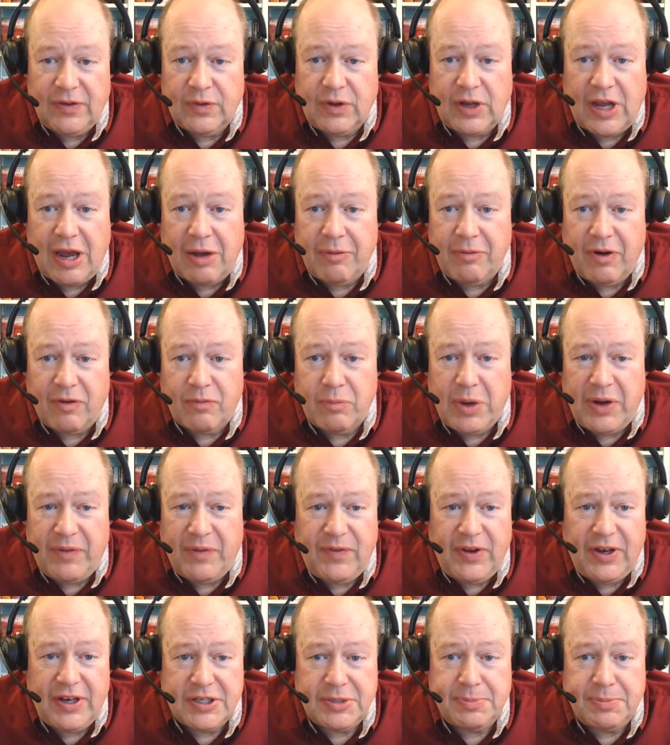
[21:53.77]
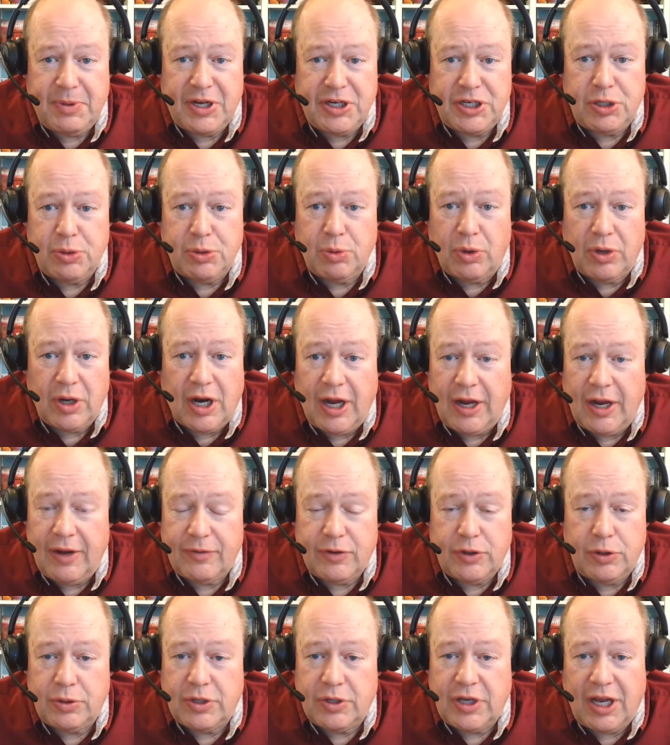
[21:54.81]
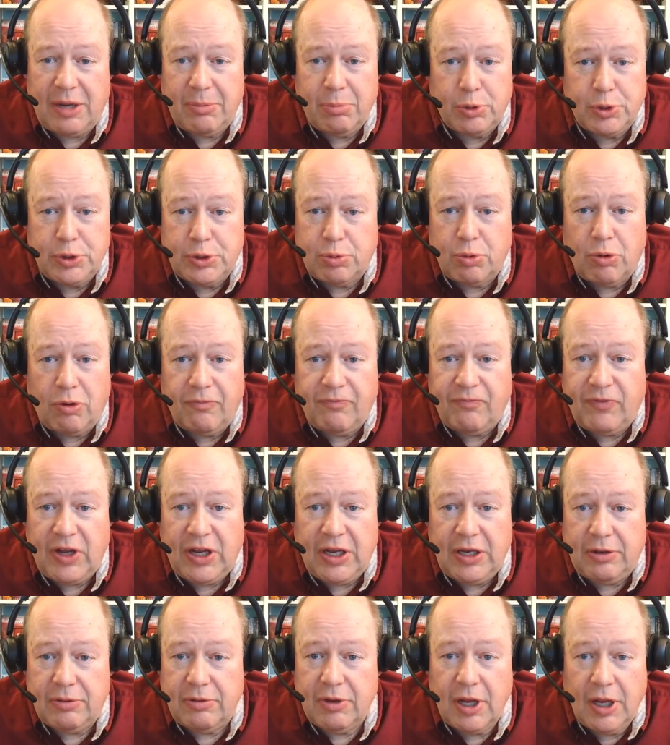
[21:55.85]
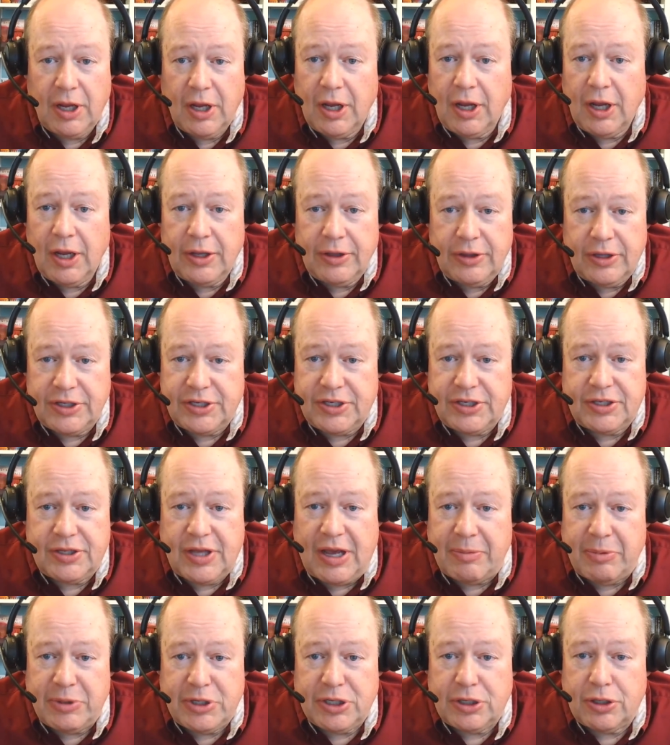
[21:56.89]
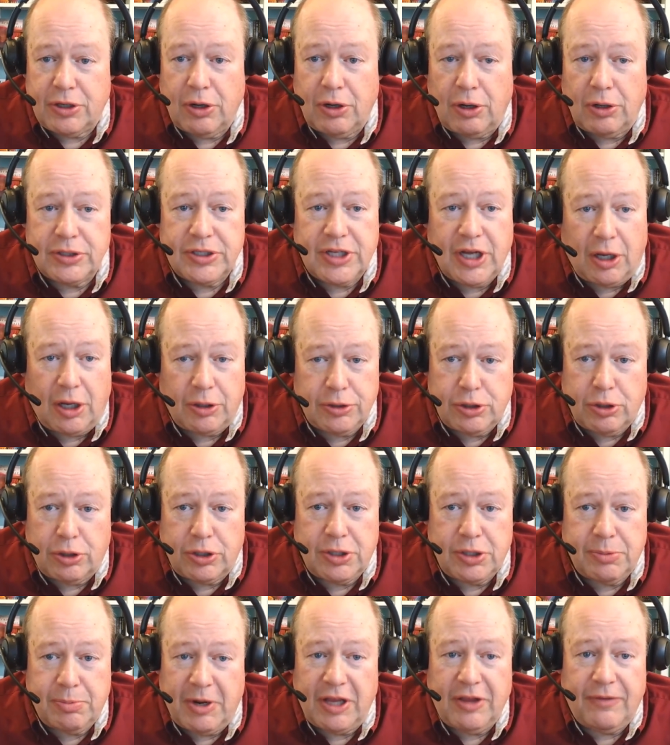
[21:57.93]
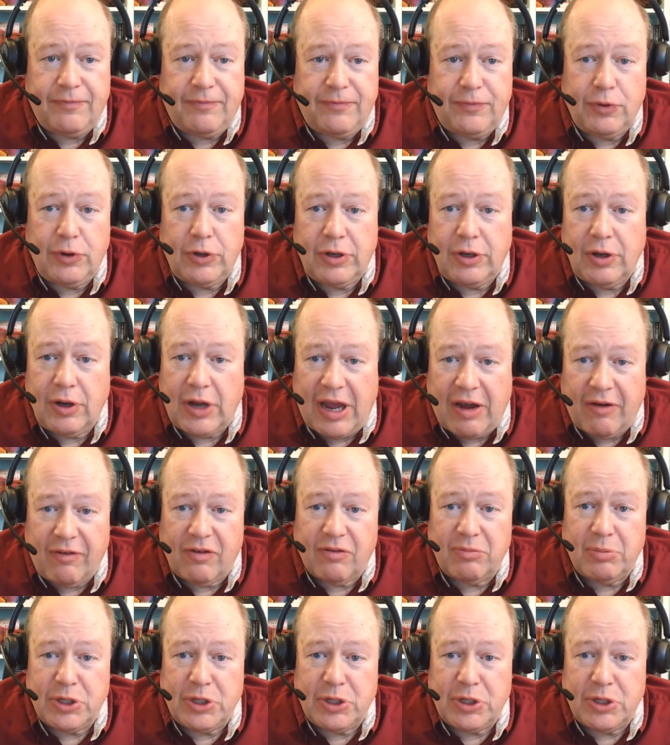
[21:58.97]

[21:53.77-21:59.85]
however many feet of space you want. I have 2 tables, 12 feet. This is how much it costs. I'll charge you by the foot, however